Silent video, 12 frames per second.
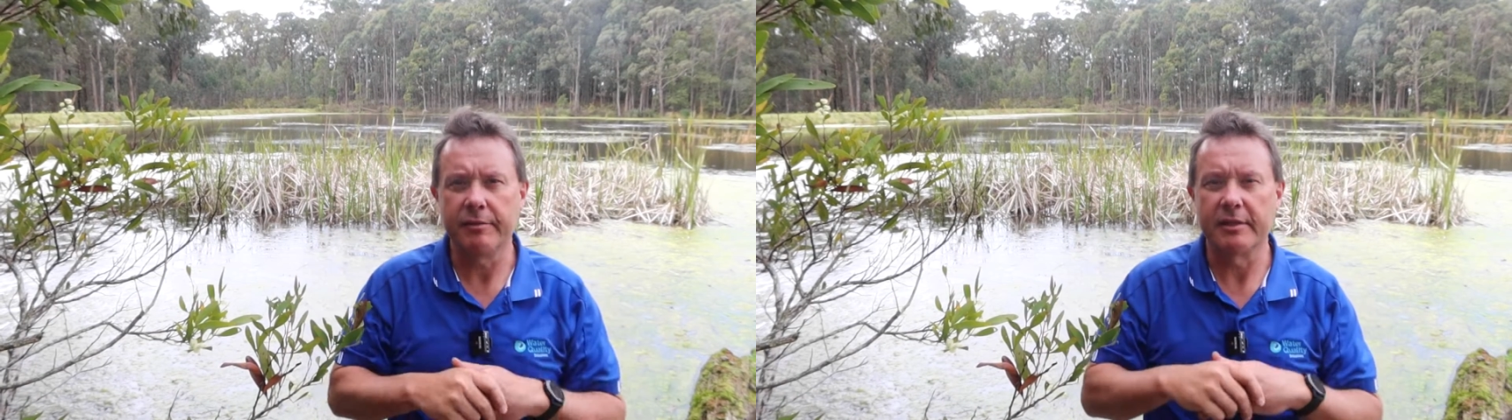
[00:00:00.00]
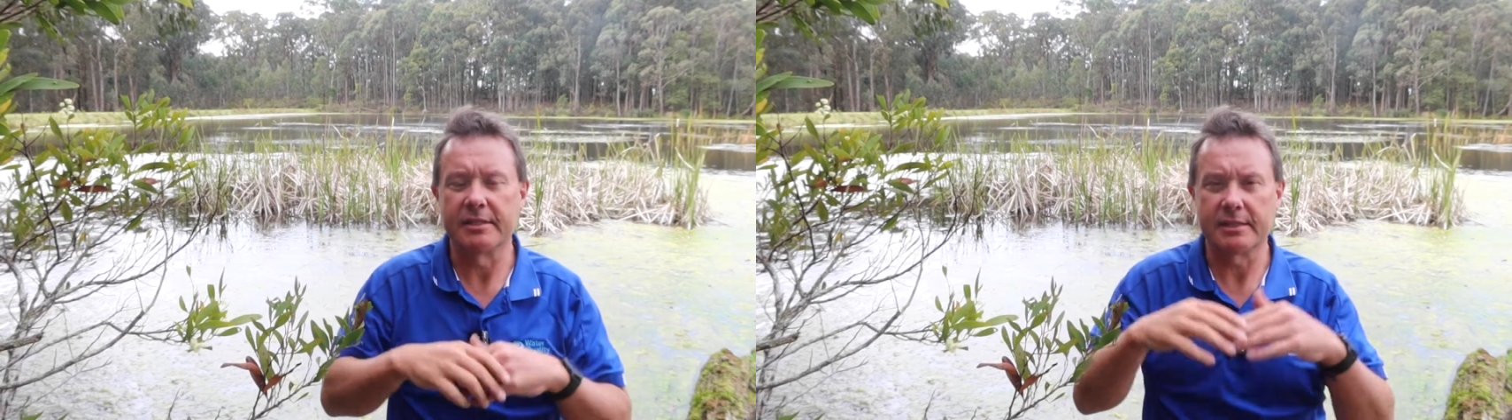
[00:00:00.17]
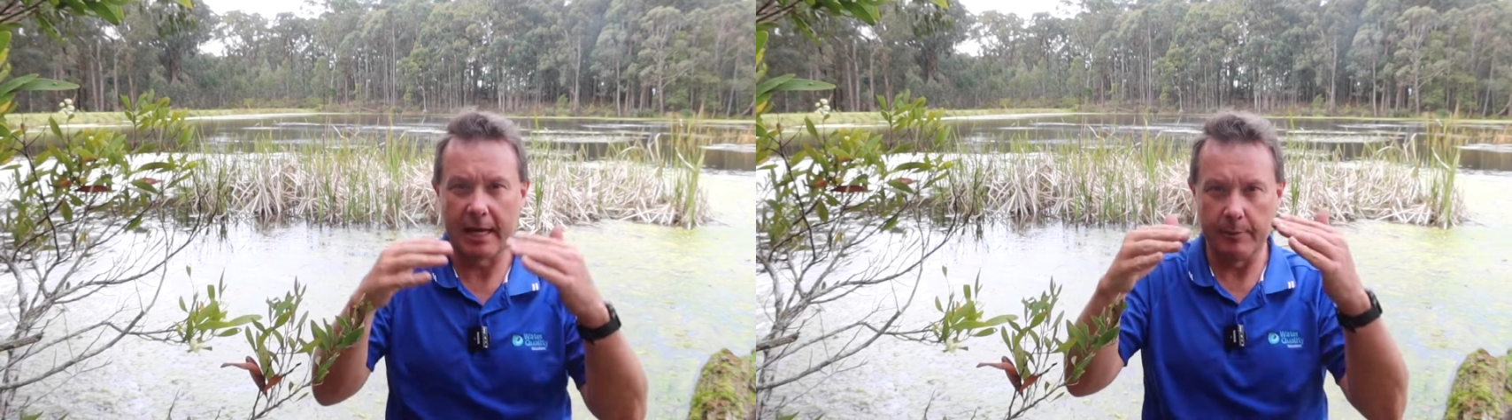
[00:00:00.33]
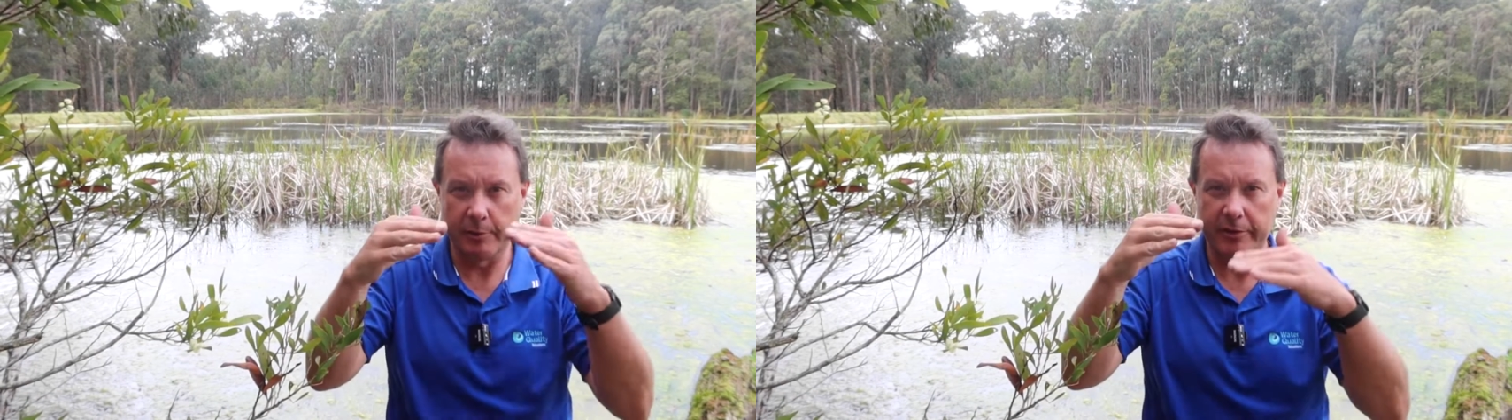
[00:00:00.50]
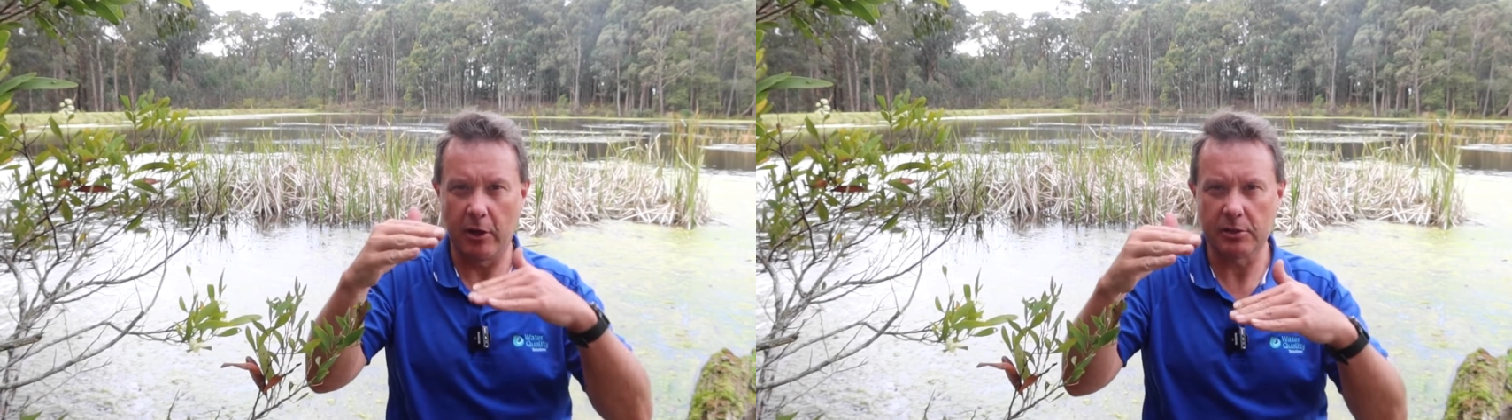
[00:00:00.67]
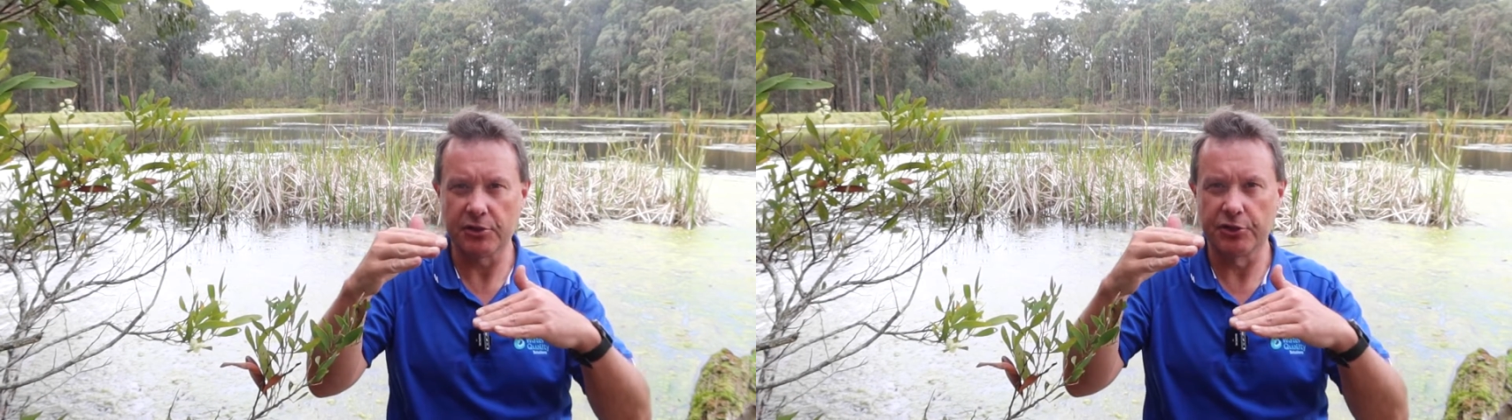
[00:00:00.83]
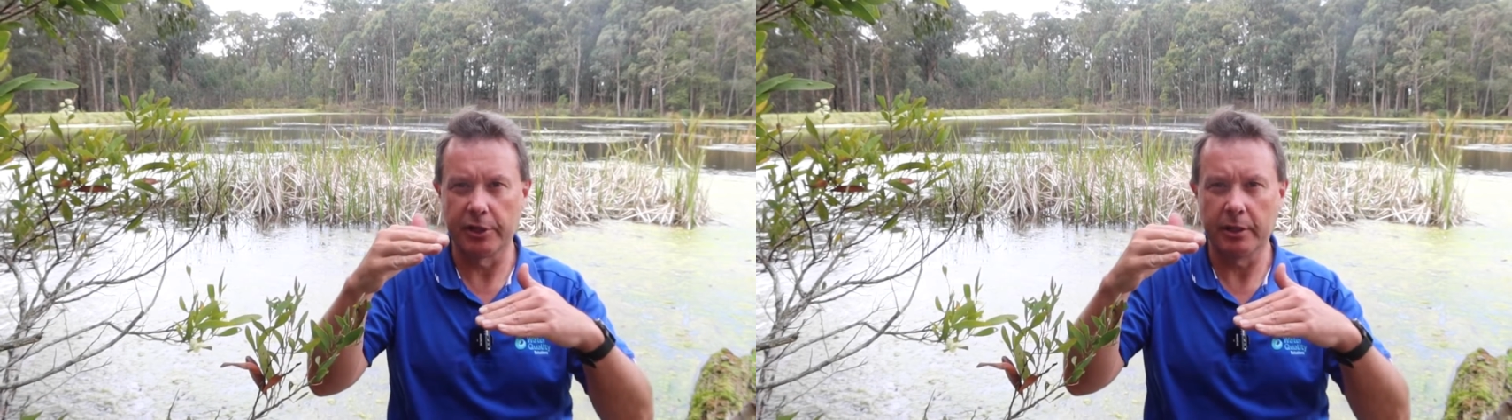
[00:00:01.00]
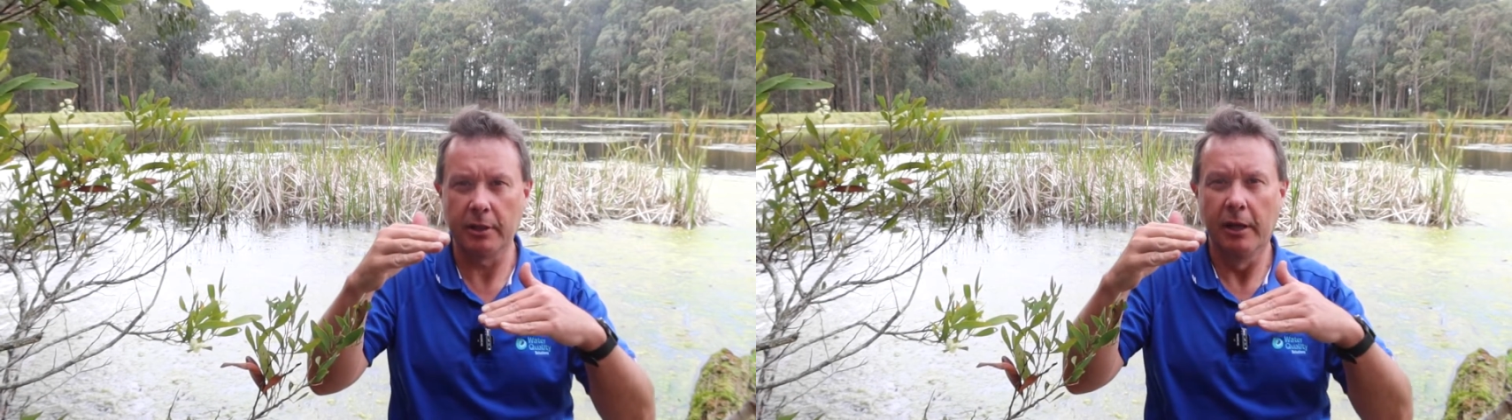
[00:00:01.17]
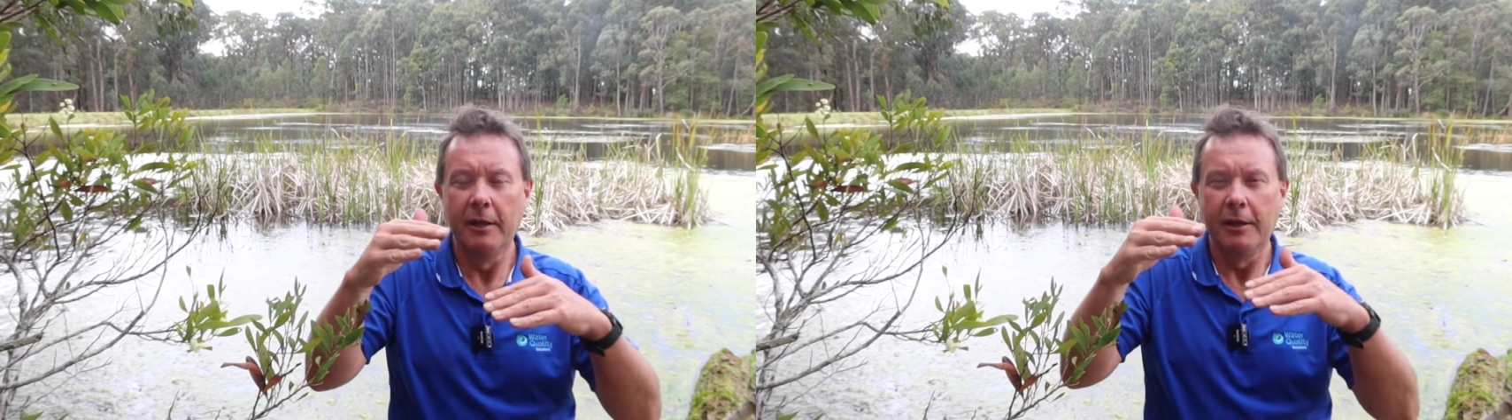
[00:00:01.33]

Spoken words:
it's the same with oxygen,